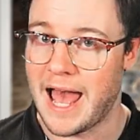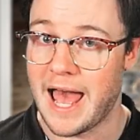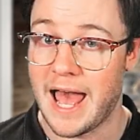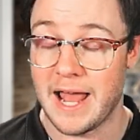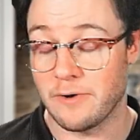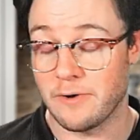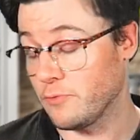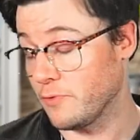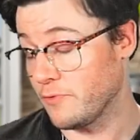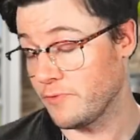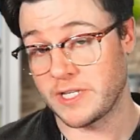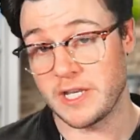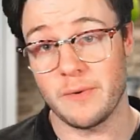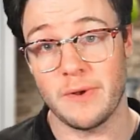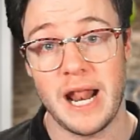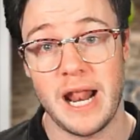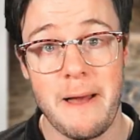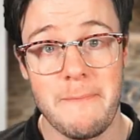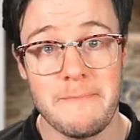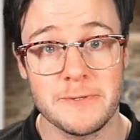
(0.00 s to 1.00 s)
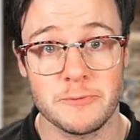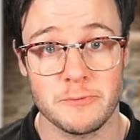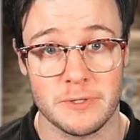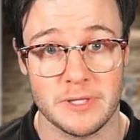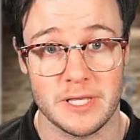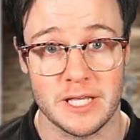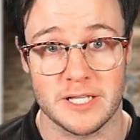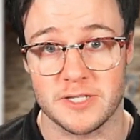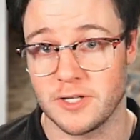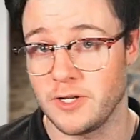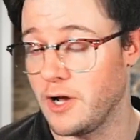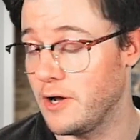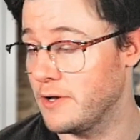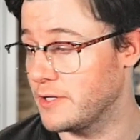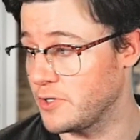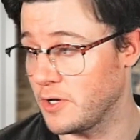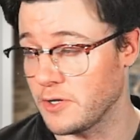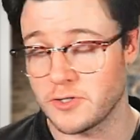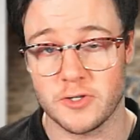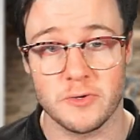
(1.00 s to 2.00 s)
and we'll see what happens with this. You know, it's
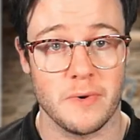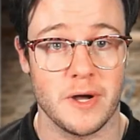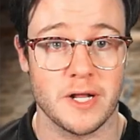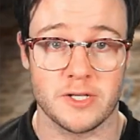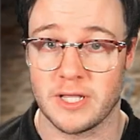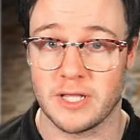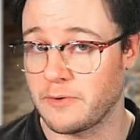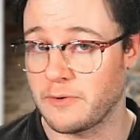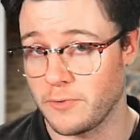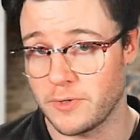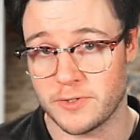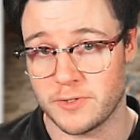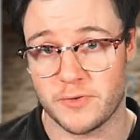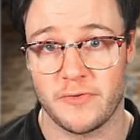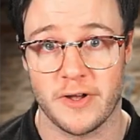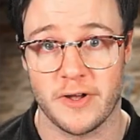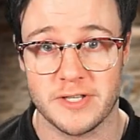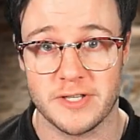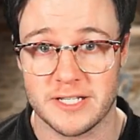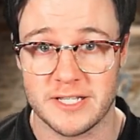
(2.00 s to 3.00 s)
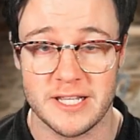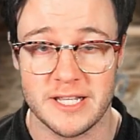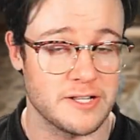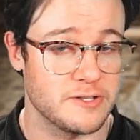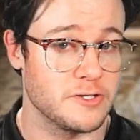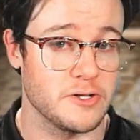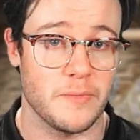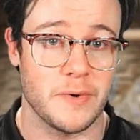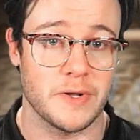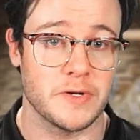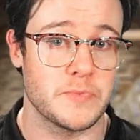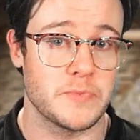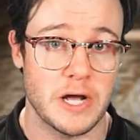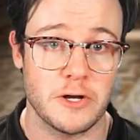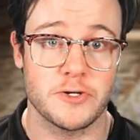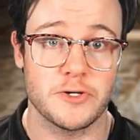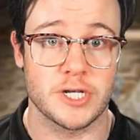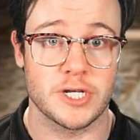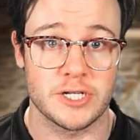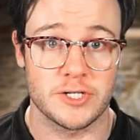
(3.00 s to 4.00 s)
not too much like what Swiatek said. There's not much
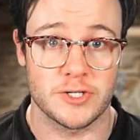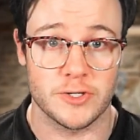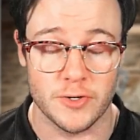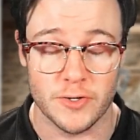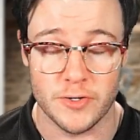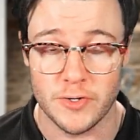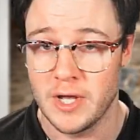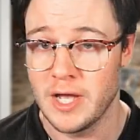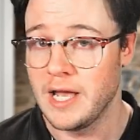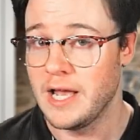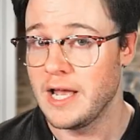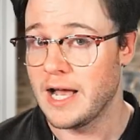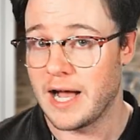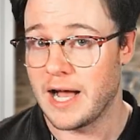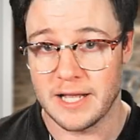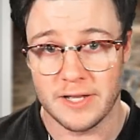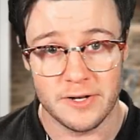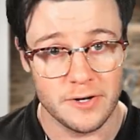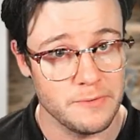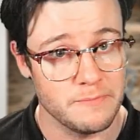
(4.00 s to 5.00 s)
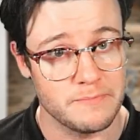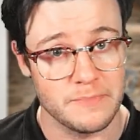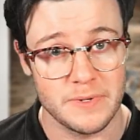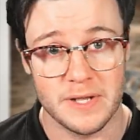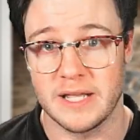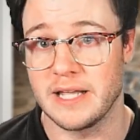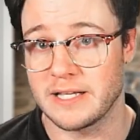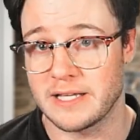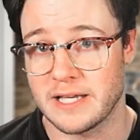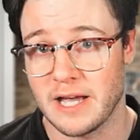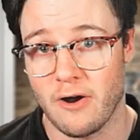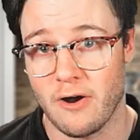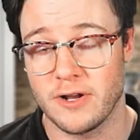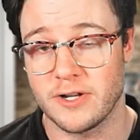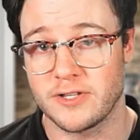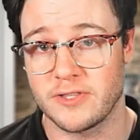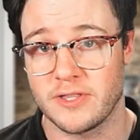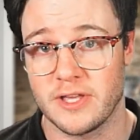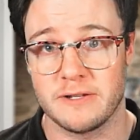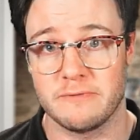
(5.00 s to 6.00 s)
else you can do uh, you know,
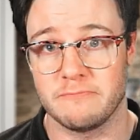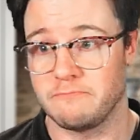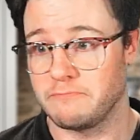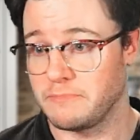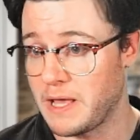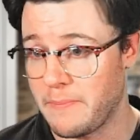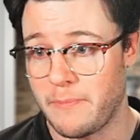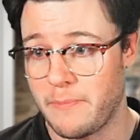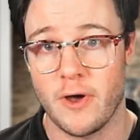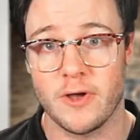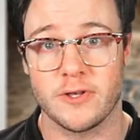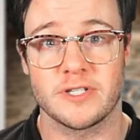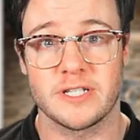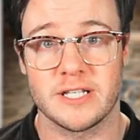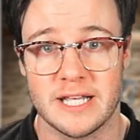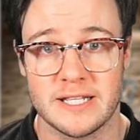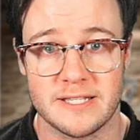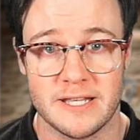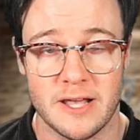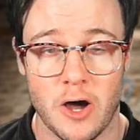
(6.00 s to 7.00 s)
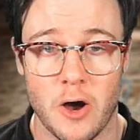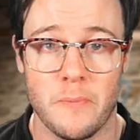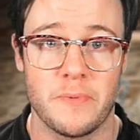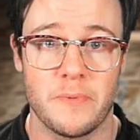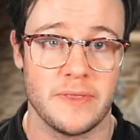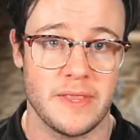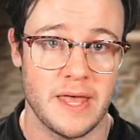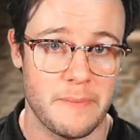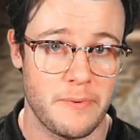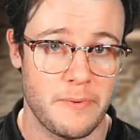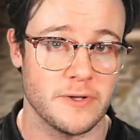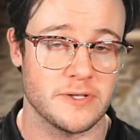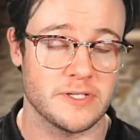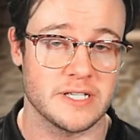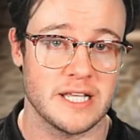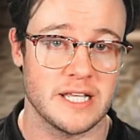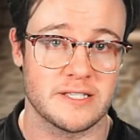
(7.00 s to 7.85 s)
encourage that that person gets help and that person